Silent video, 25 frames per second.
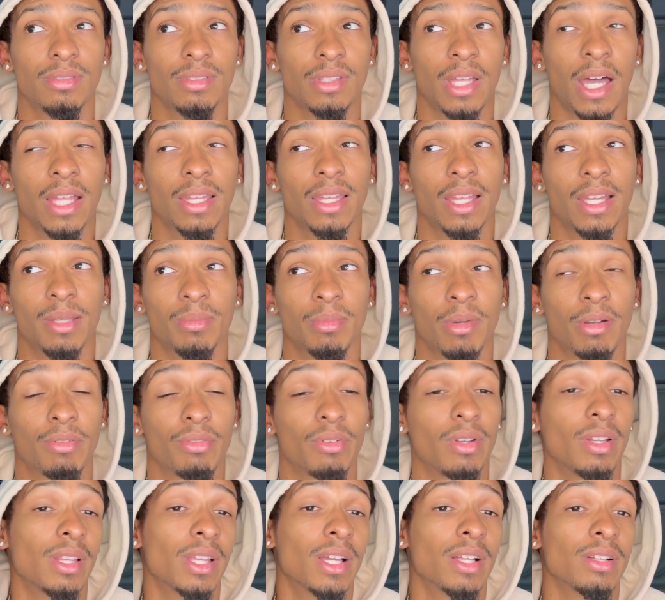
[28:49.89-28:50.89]
I like my
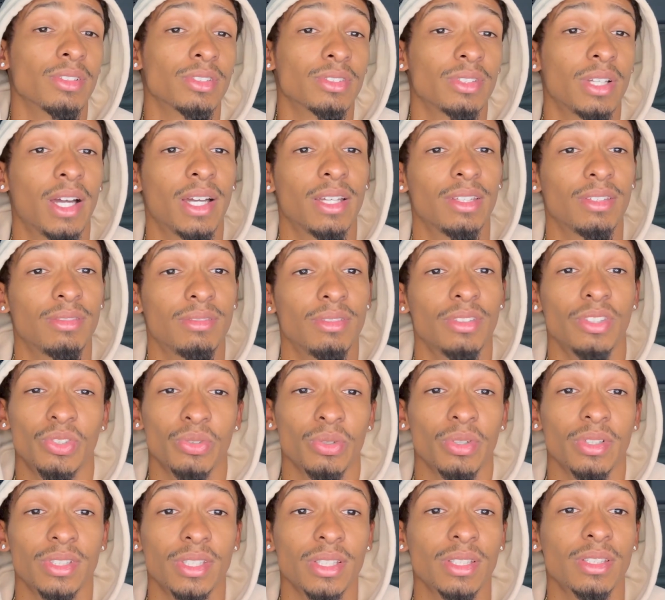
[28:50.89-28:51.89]
Freightliner, so
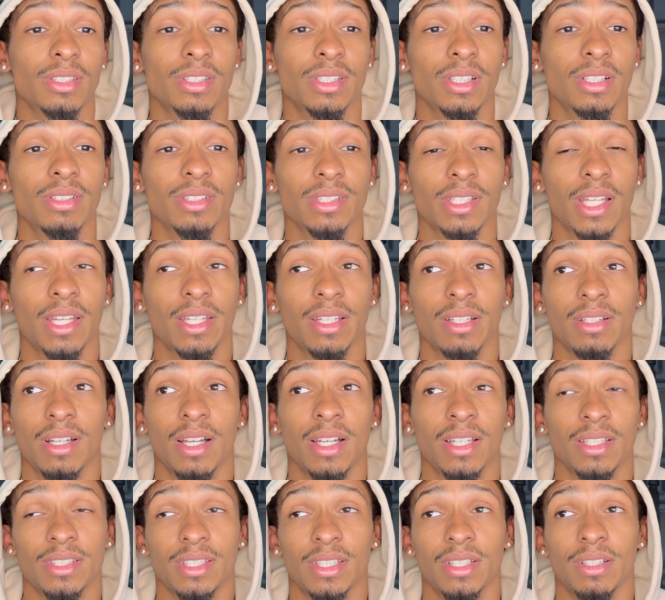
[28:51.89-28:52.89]
Detroit 60 series. I
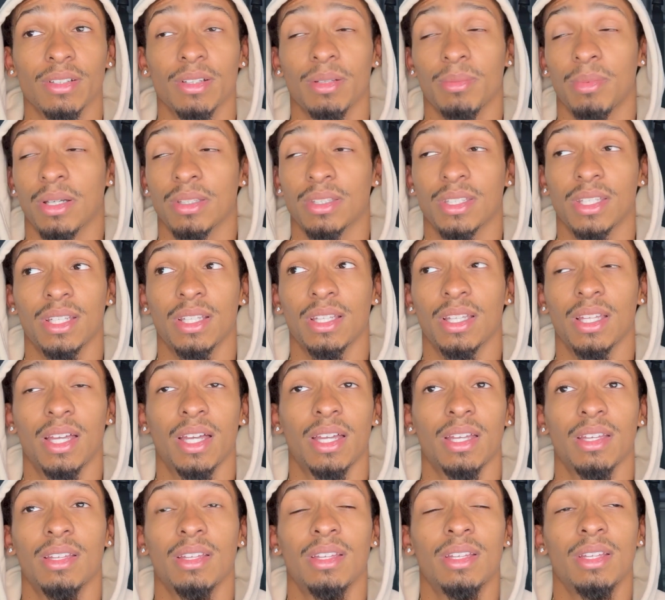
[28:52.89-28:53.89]
hear about that a
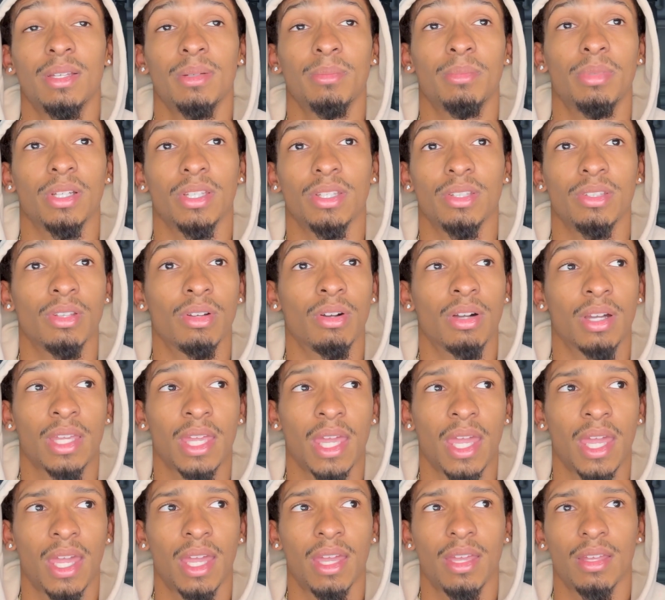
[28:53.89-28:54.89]
lot. But a
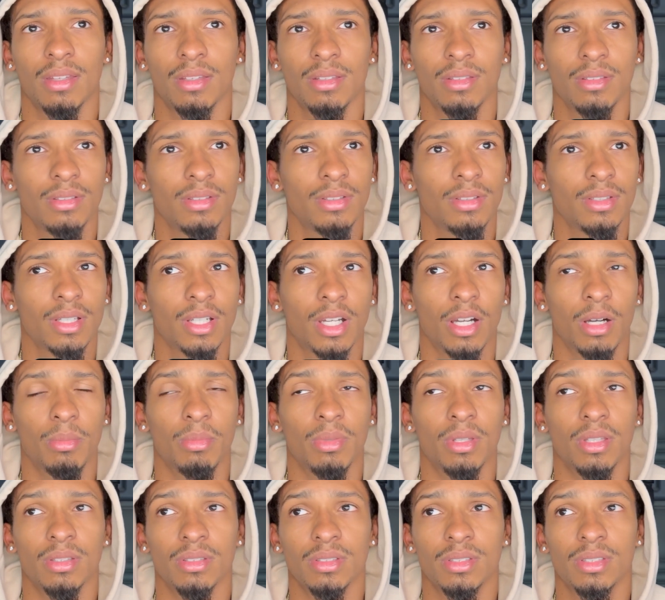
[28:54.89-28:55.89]
Cat,
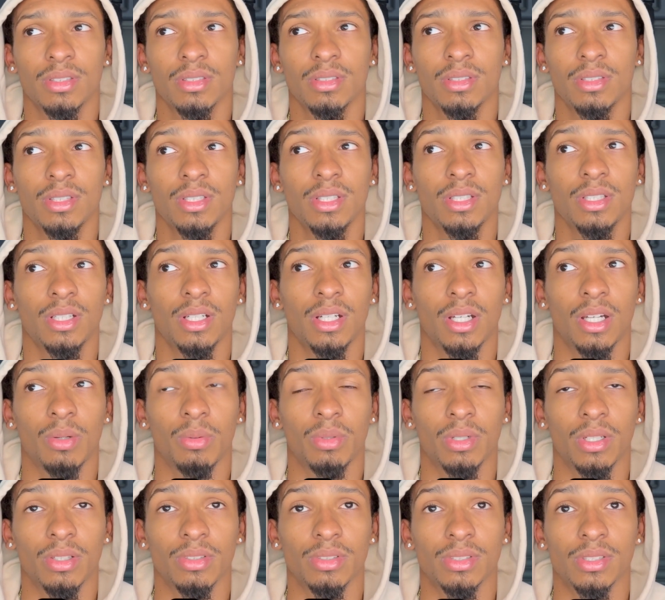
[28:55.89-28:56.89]
Cummins,
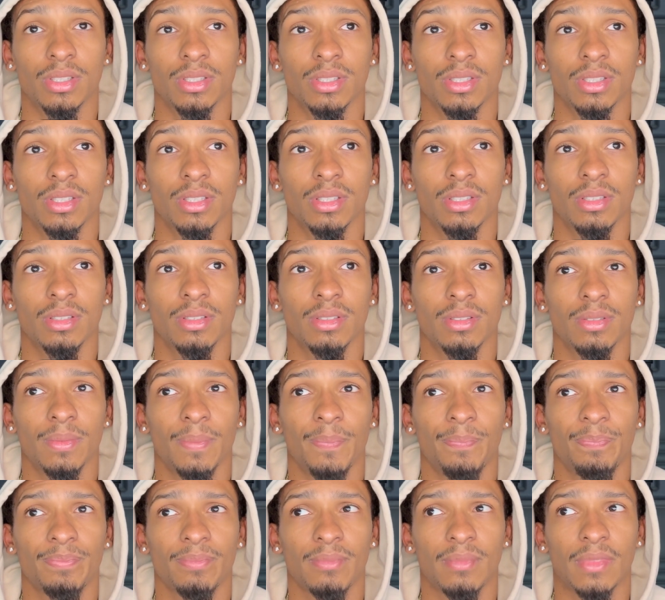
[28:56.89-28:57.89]
what else is it?
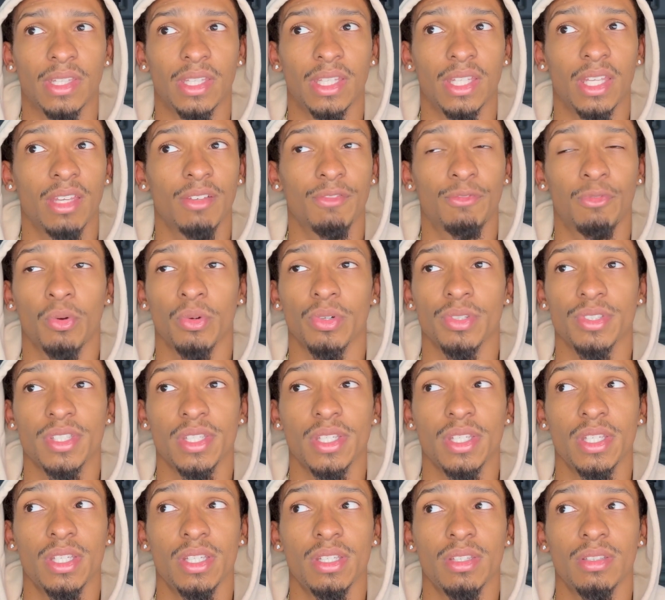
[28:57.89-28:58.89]
The
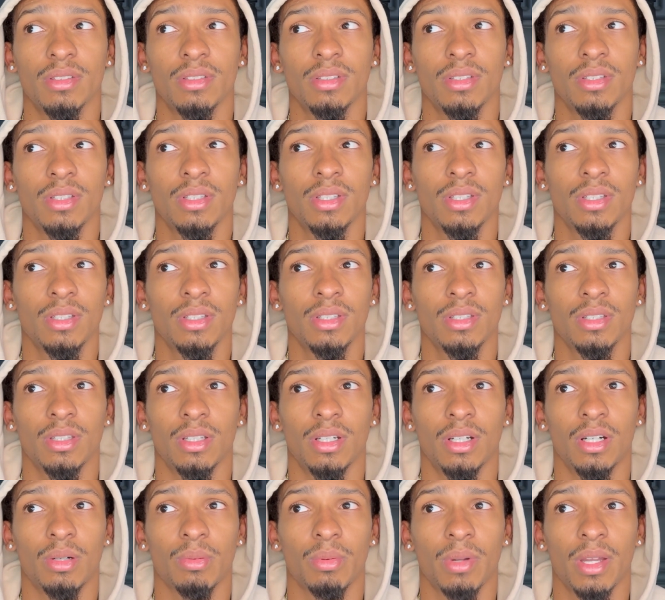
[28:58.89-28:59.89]
M14,
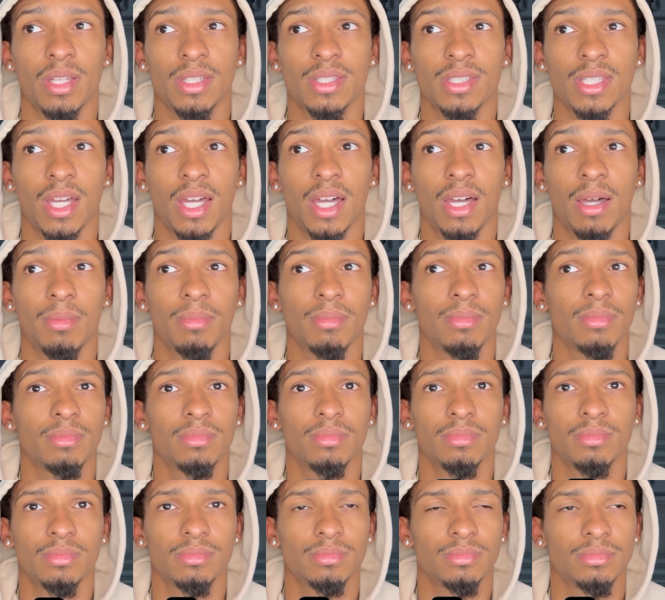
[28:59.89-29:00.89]
Red Top.
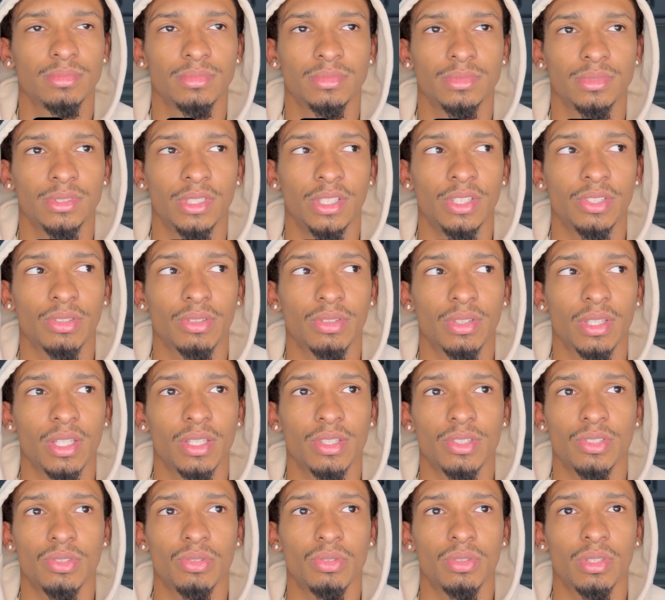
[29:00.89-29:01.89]
These are
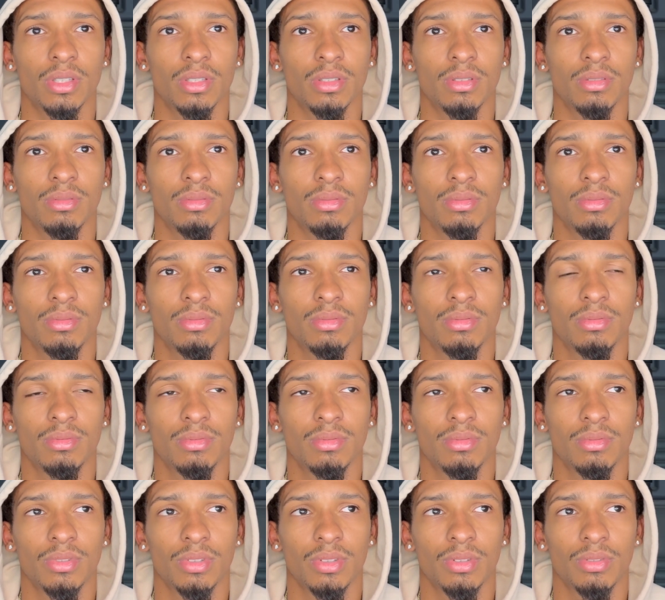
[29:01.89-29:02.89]
things you can
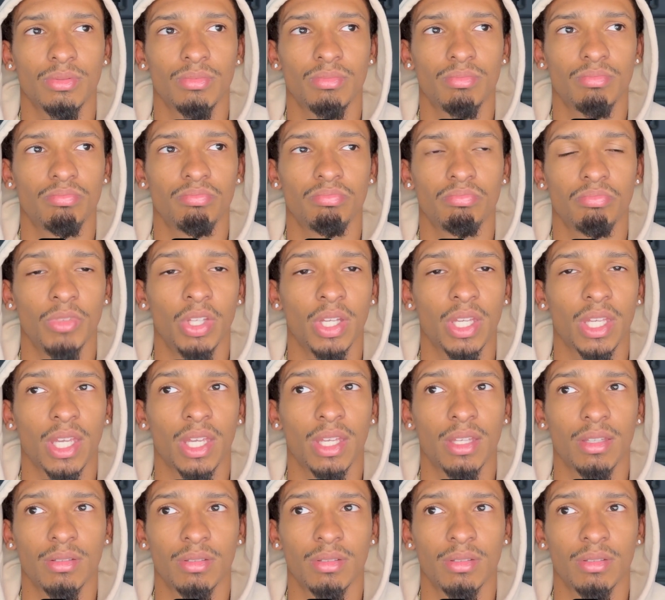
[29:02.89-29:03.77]
look at.